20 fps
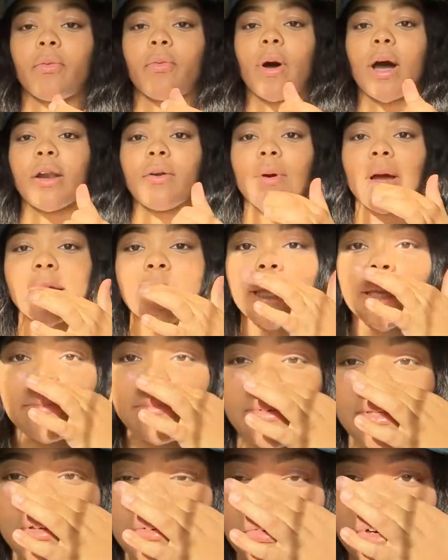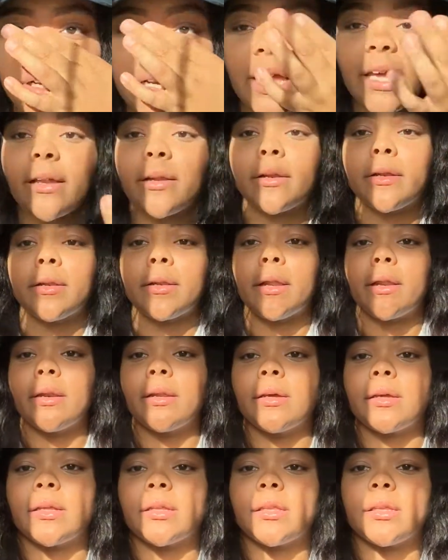why do I keep doing it? No,
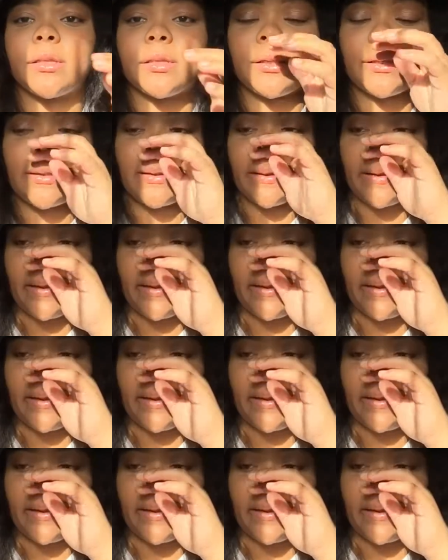look at this.